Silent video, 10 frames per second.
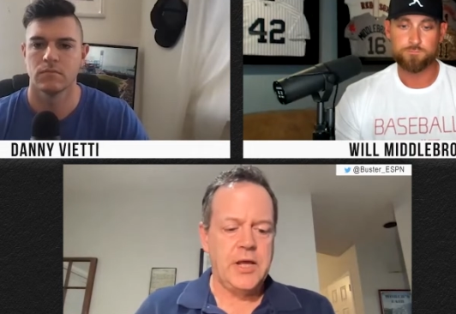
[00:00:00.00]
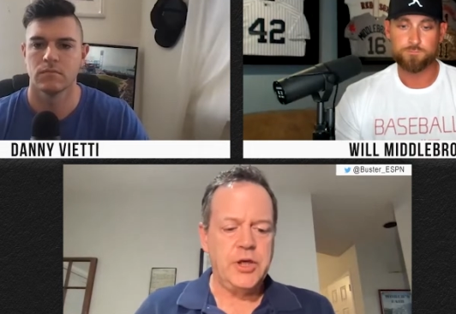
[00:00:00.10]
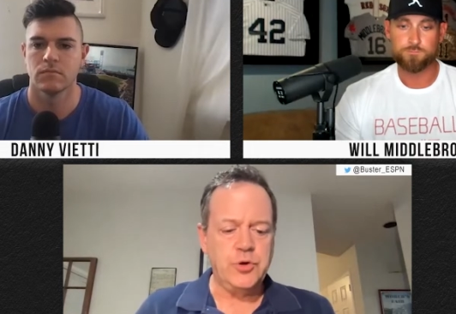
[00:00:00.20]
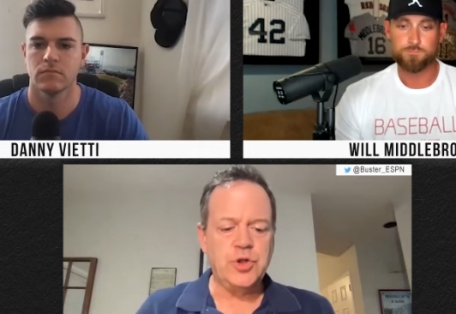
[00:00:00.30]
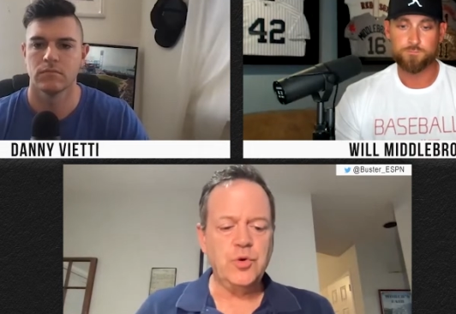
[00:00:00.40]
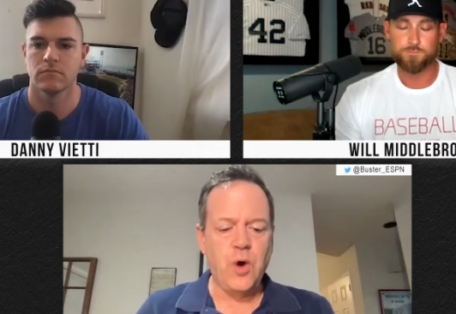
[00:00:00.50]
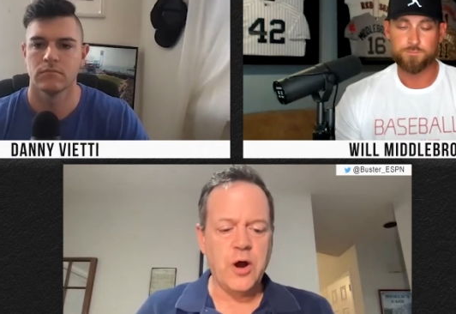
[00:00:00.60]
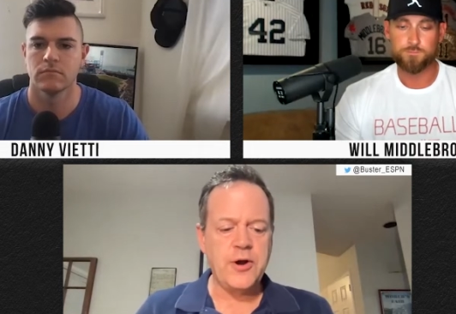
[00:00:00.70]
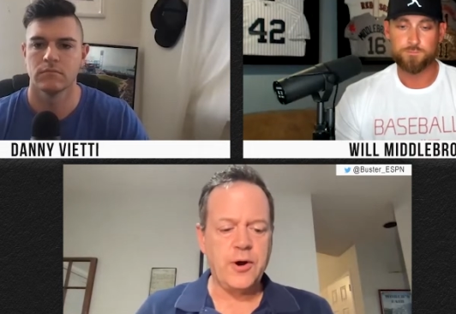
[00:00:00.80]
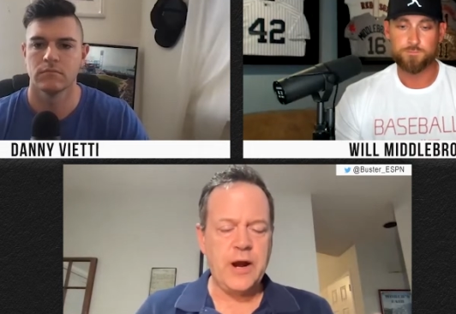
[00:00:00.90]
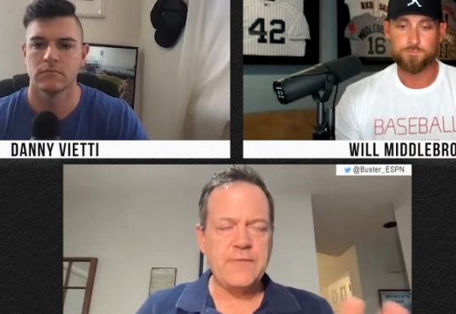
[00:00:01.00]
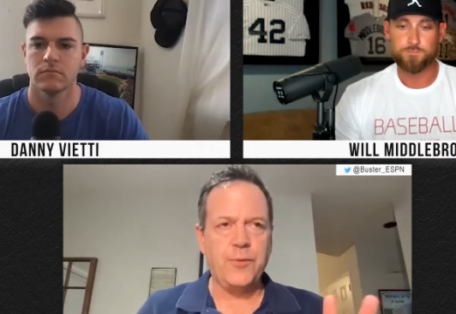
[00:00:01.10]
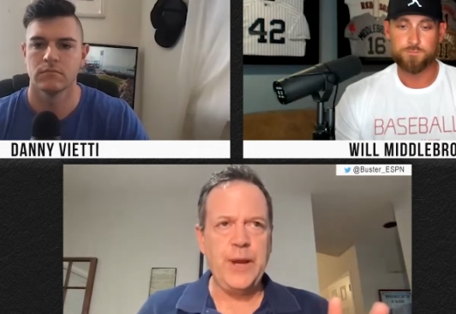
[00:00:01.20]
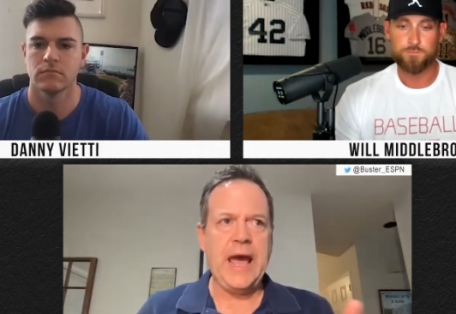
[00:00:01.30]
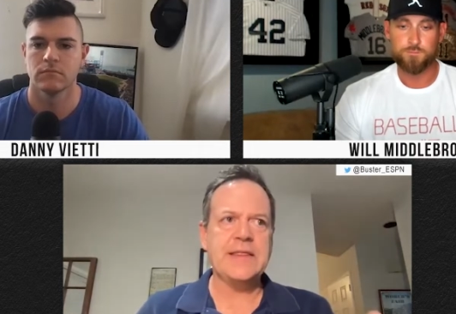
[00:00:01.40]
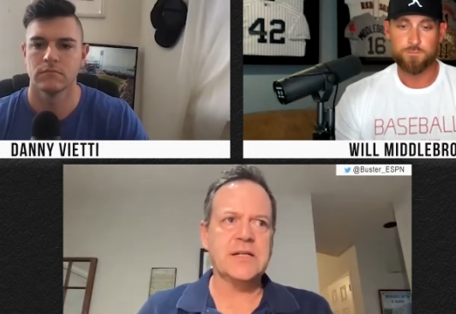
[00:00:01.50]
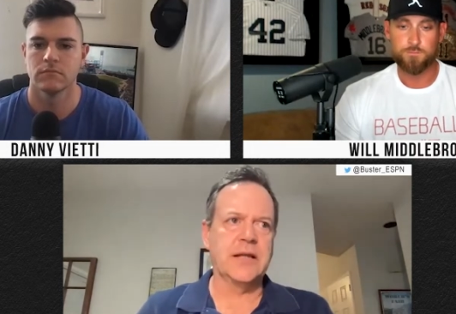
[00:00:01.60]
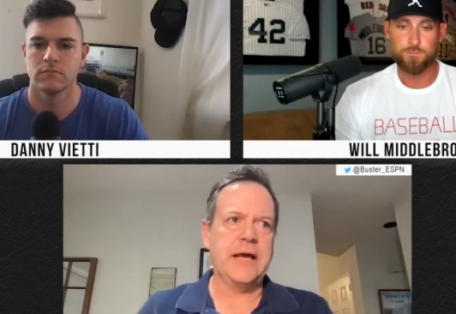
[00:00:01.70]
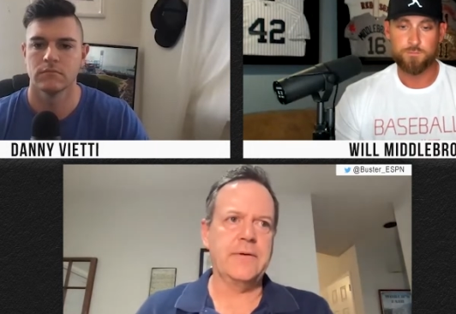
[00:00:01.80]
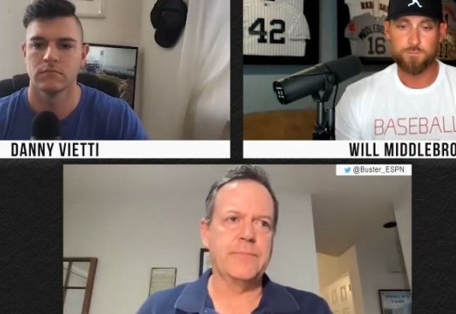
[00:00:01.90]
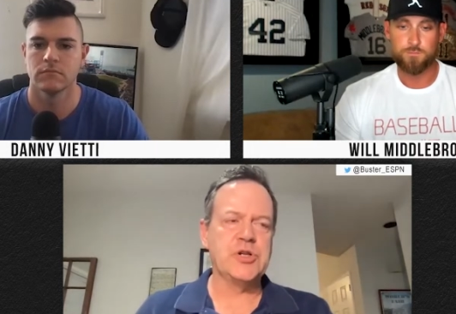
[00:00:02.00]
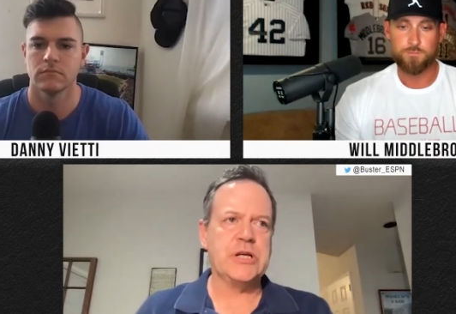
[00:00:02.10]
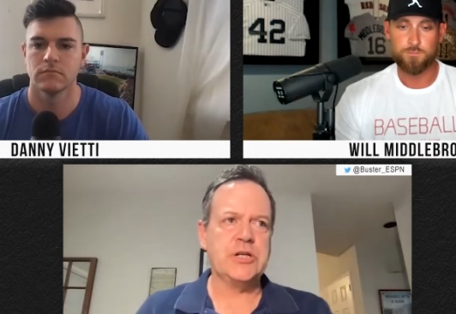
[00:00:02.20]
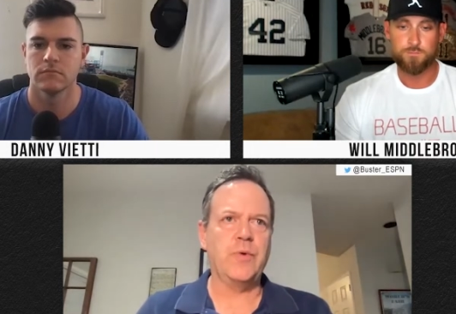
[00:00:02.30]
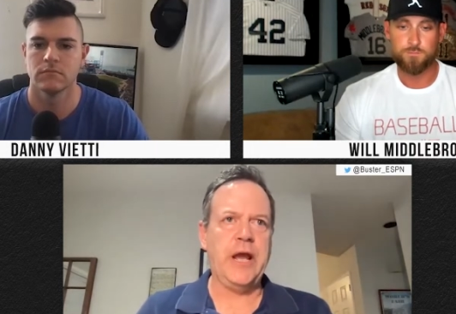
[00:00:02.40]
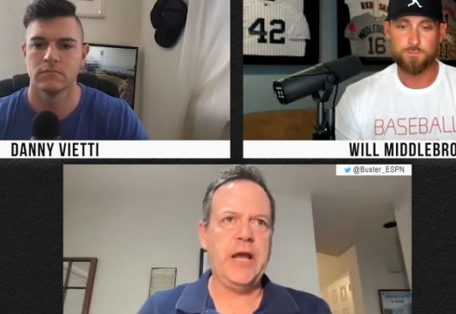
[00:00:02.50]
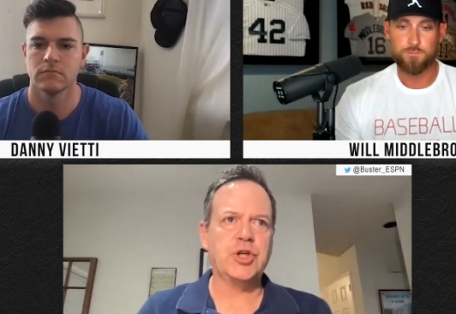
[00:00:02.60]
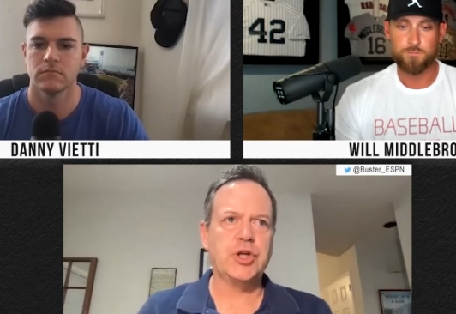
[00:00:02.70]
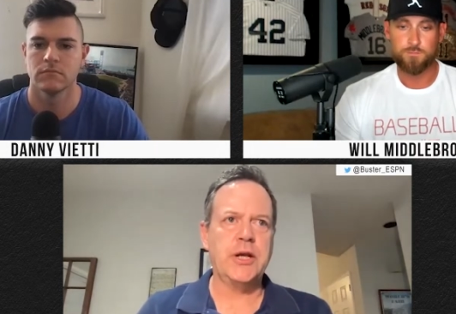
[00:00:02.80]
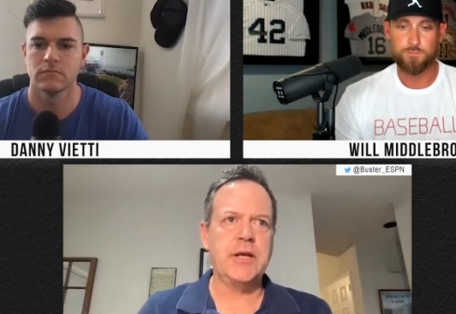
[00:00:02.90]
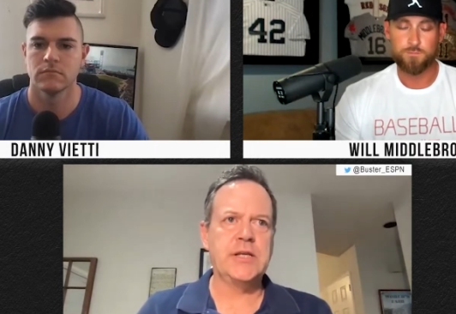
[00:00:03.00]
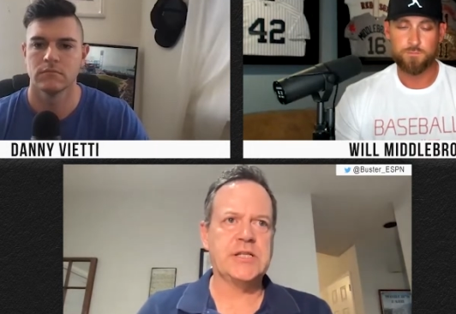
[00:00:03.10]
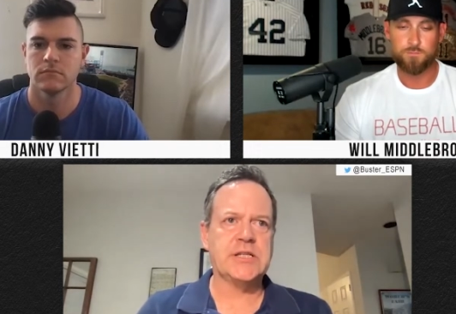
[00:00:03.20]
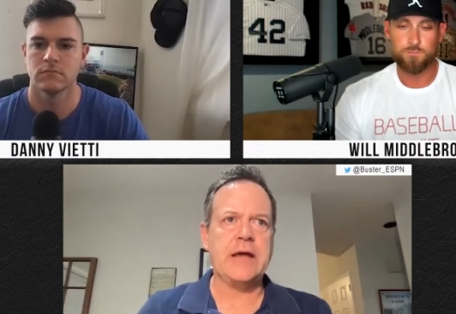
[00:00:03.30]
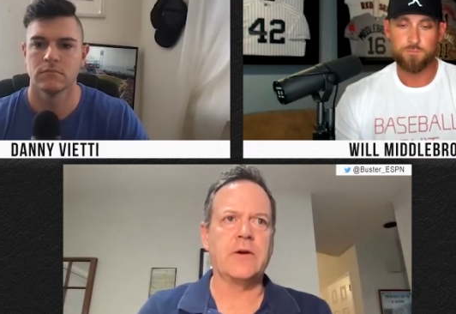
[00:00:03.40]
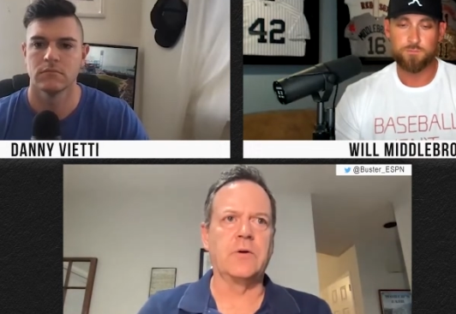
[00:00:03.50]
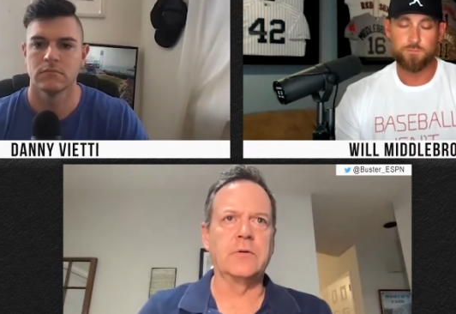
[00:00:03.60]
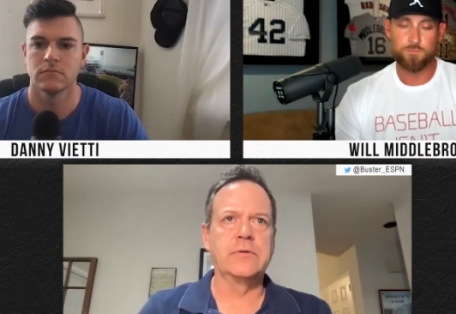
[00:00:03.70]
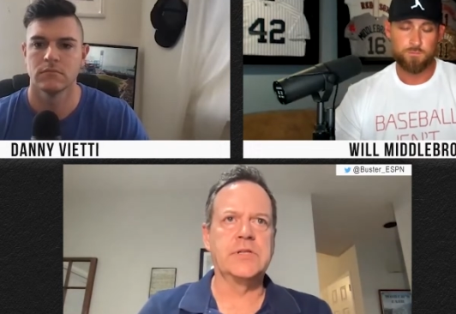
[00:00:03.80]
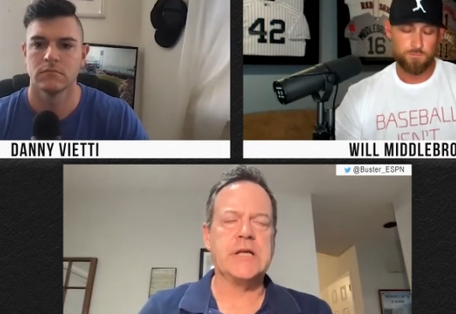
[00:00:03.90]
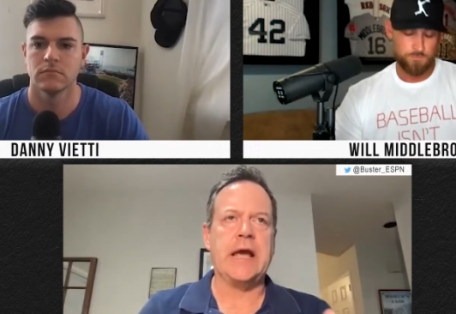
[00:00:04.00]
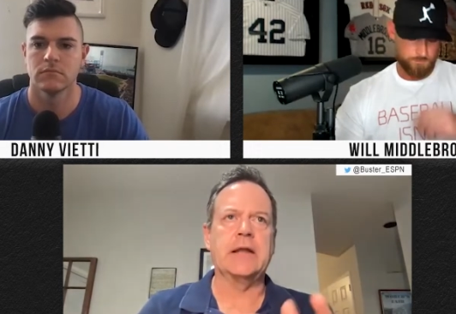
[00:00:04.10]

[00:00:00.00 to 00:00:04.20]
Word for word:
Speaker 1: You do wonder if we had this labor situation settled, say